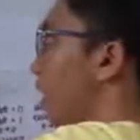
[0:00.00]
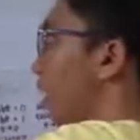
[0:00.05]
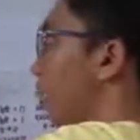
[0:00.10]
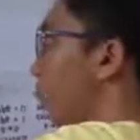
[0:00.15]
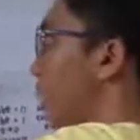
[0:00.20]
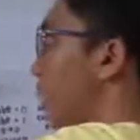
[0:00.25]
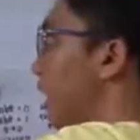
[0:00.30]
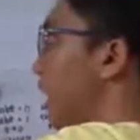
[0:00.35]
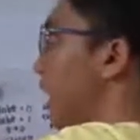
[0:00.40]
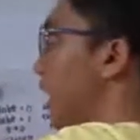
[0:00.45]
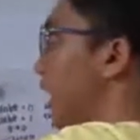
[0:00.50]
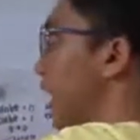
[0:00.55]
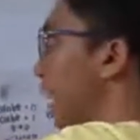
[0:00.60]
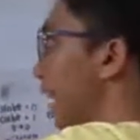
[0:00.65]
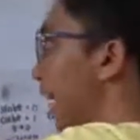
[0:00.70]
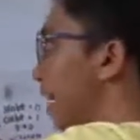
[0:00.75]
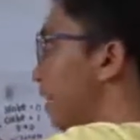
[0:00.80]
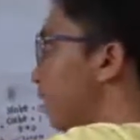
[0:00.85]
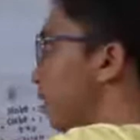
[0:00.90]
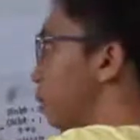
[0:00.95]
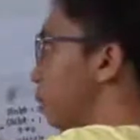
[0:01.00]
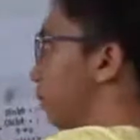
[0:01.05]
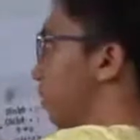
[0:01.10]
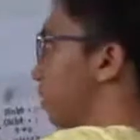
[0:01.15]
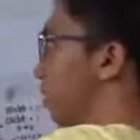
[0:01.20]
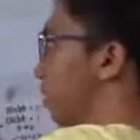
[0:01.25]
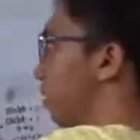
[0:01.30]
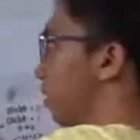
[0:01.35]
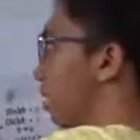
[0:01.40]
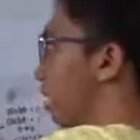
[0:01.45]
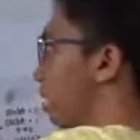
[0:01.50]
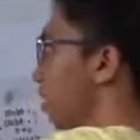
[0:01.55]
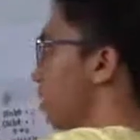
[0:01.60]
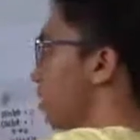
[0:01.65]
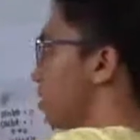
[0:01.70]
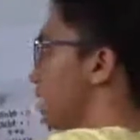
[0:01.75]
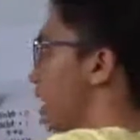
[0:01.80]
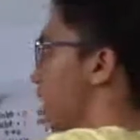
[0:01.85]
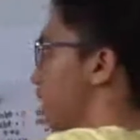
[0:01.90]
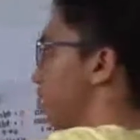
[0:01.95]
quantity s plus a
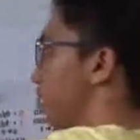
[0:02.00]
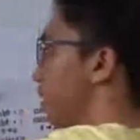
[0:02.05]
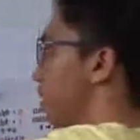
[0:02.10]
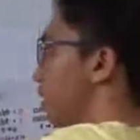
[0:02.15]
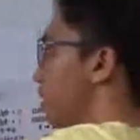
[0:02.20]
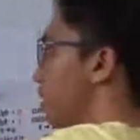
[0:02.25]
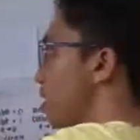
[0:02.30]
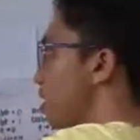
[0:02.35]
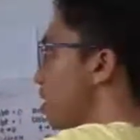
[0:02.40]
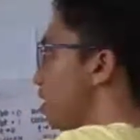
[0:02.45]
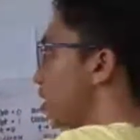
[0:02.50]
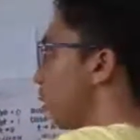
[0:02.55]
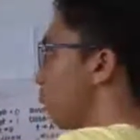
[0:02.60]
times t